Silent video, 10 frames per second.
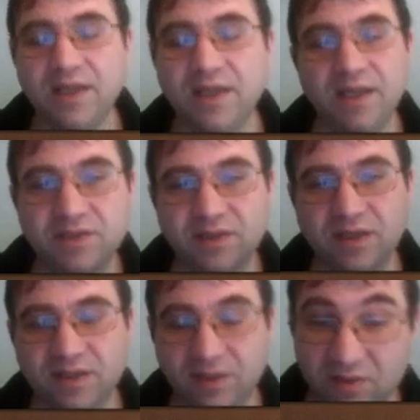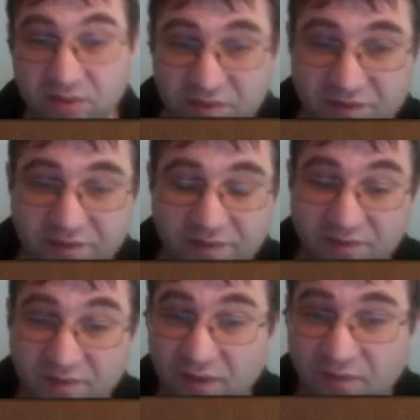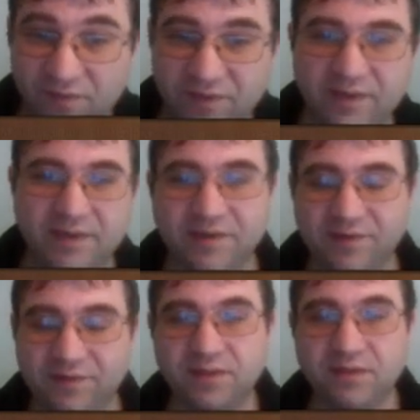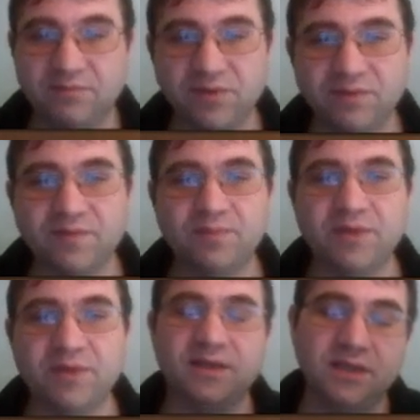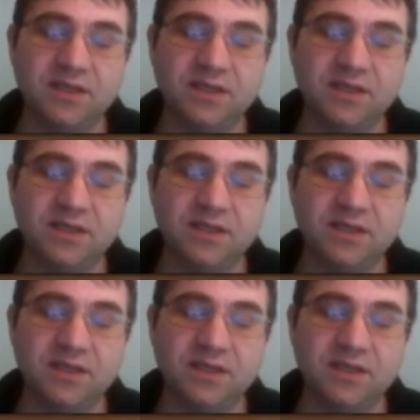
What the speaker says: and you're not going to lose yourself in the next 10 moves, but